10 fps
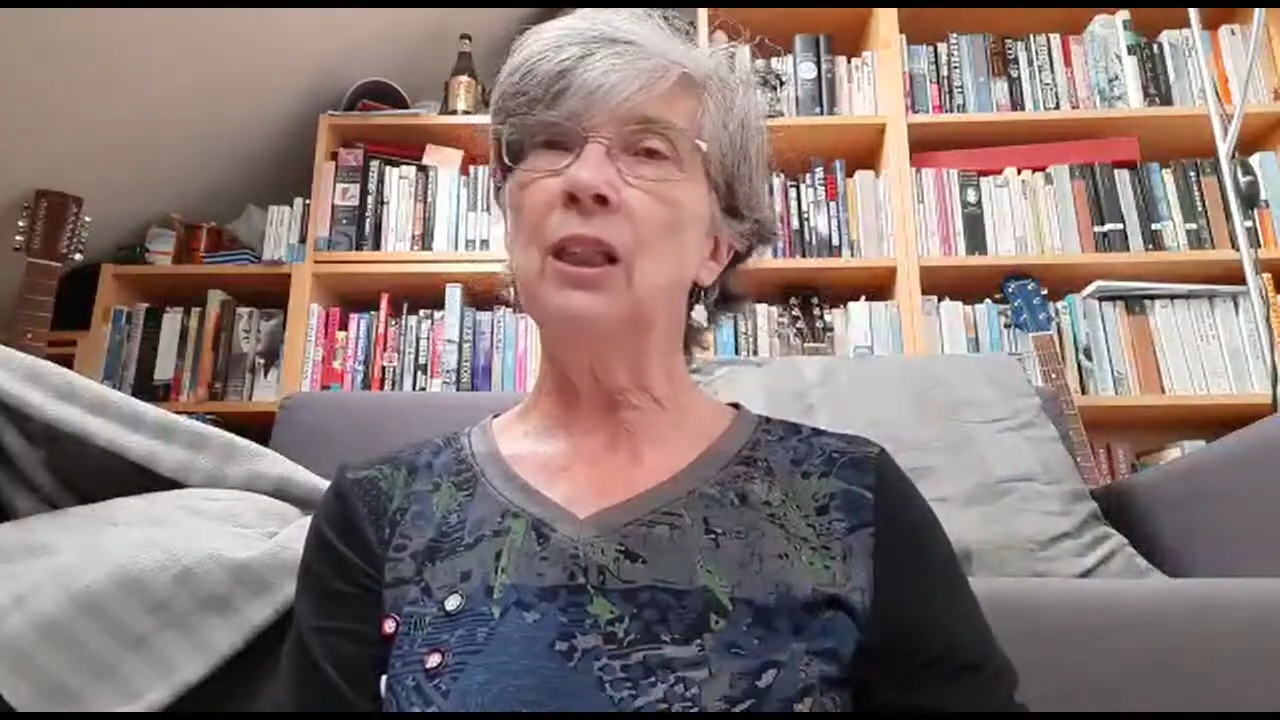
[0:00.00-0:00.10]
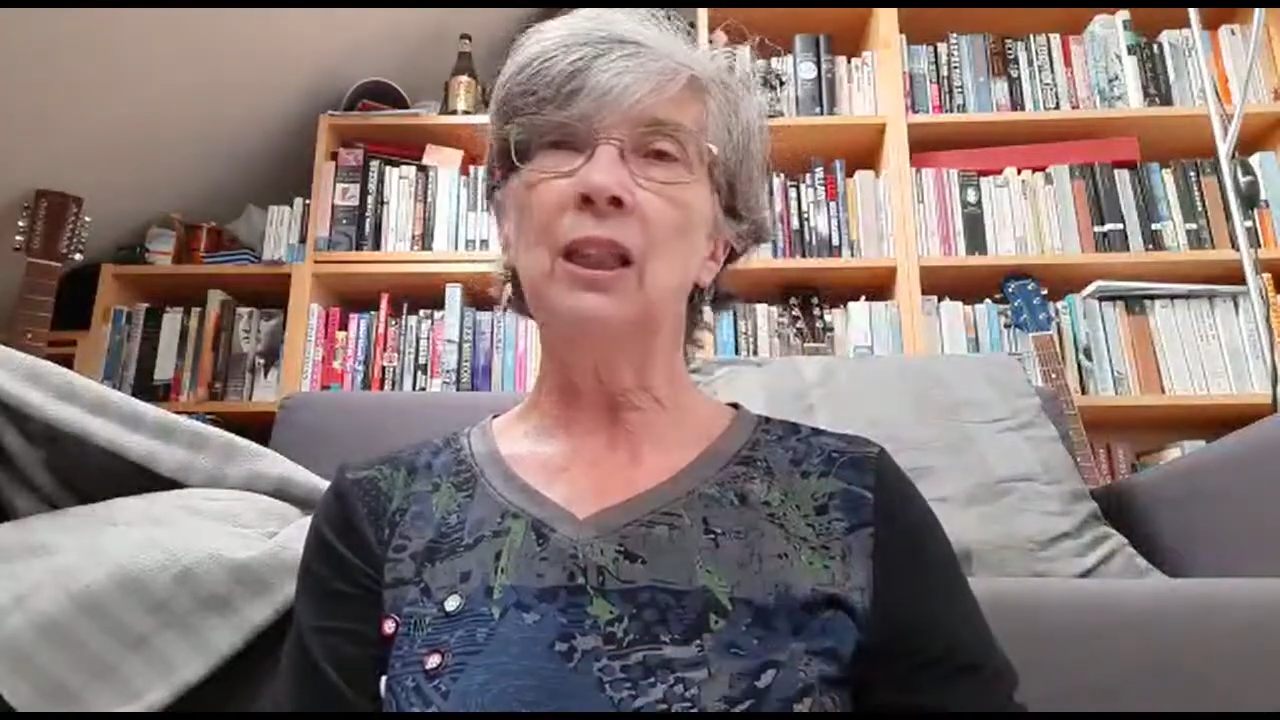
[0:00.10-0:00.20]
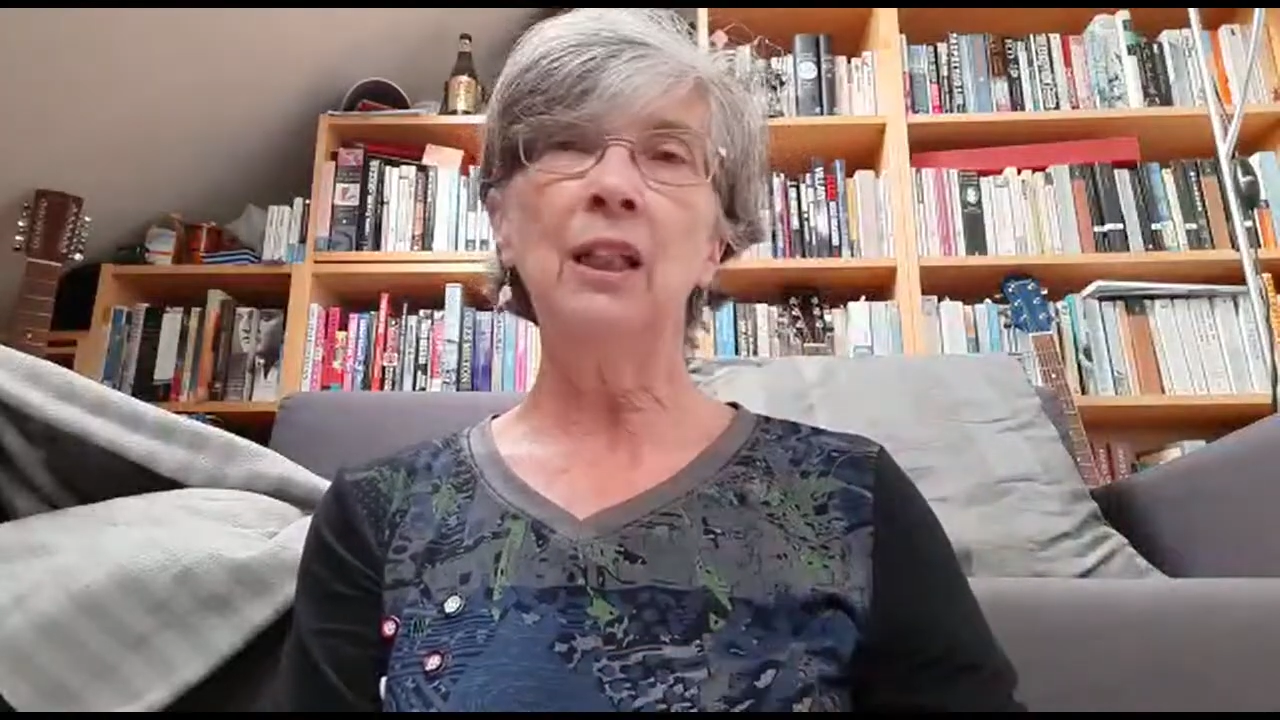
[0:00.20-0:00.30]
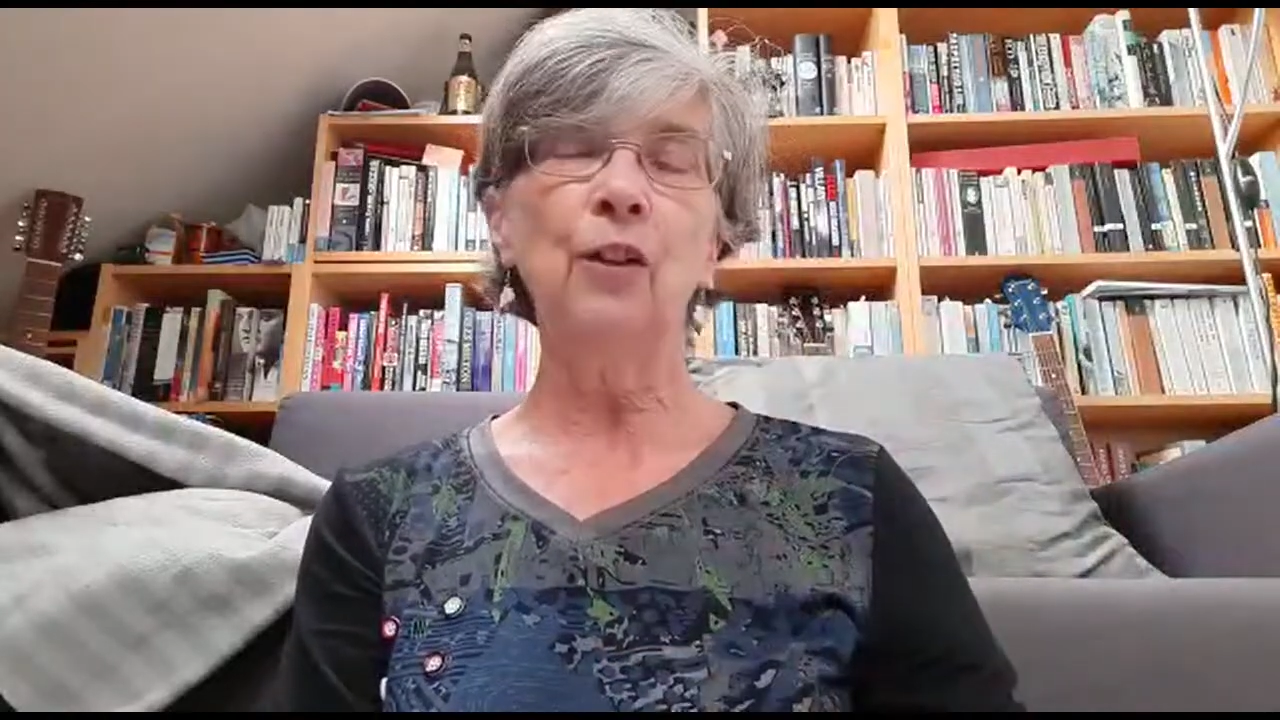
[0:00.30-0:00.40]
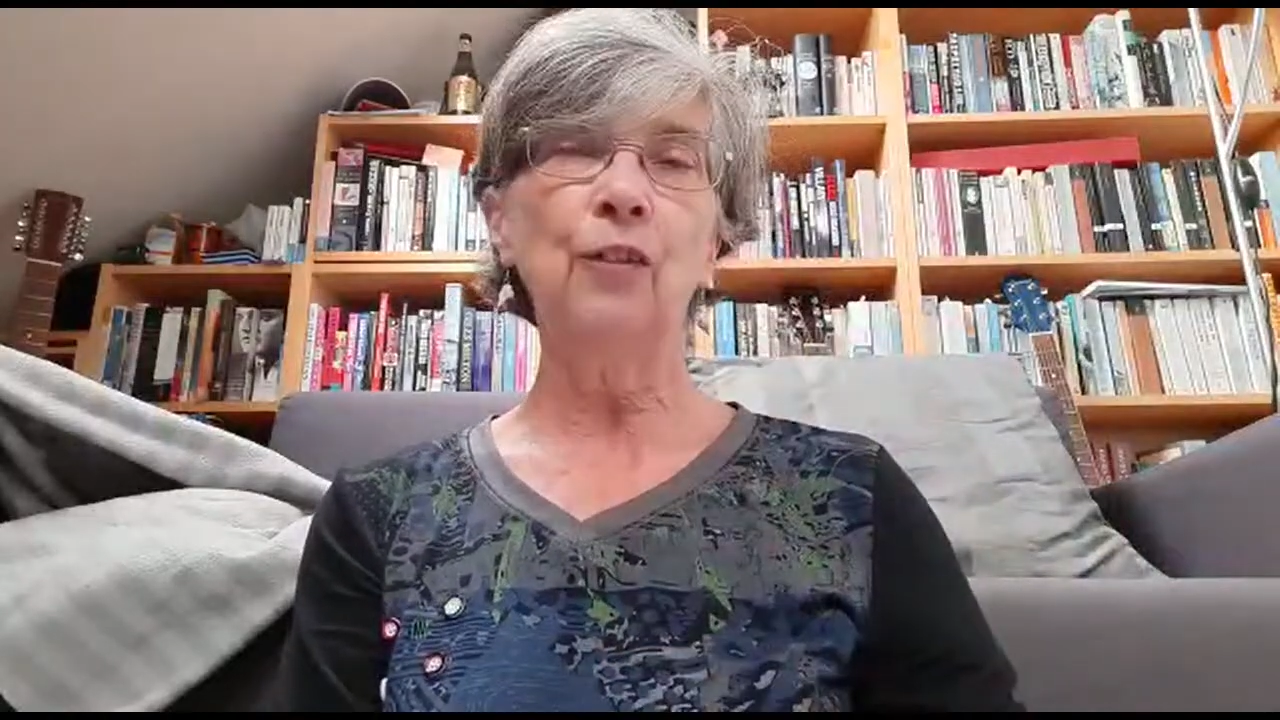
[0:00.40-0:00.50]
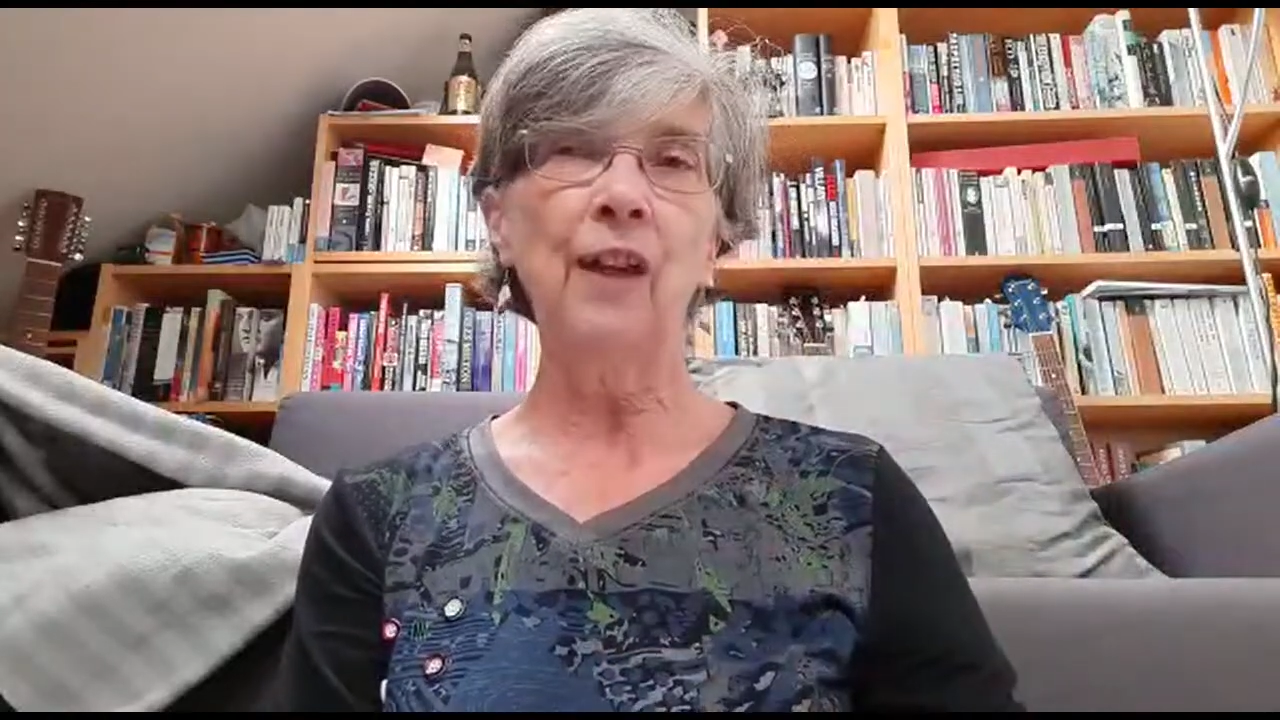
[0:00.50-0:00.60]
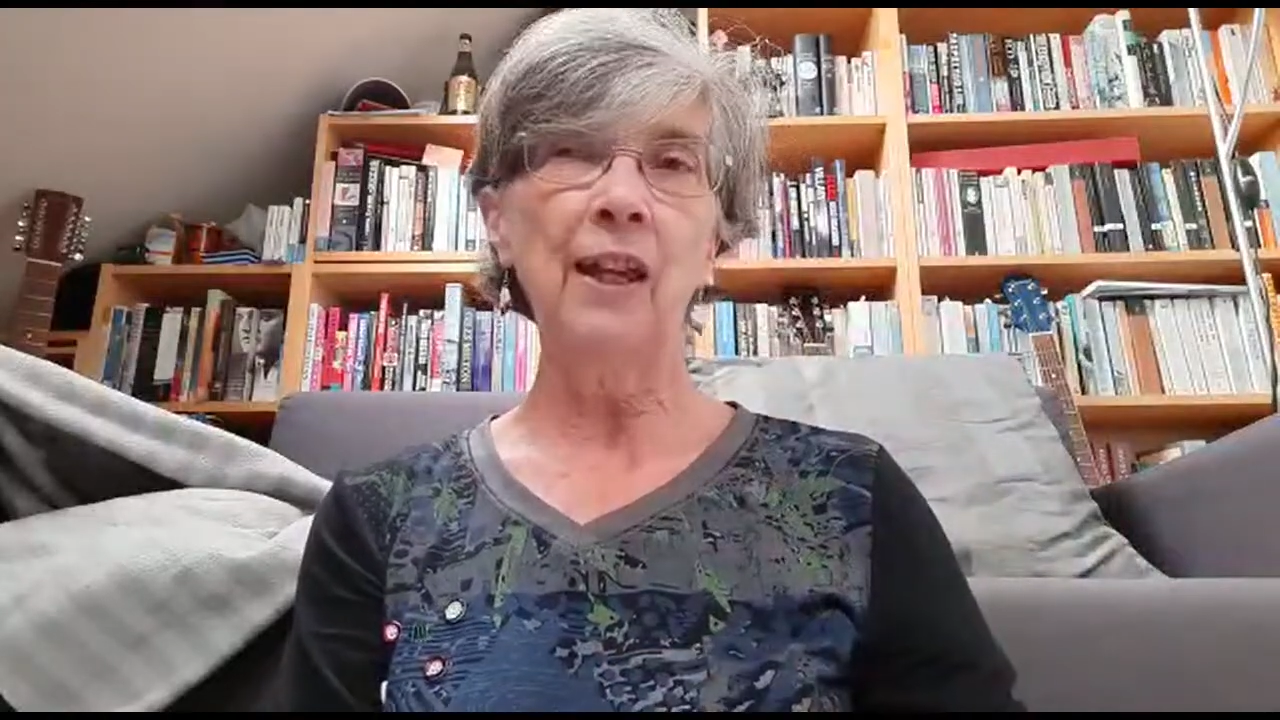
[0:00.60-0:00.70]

think of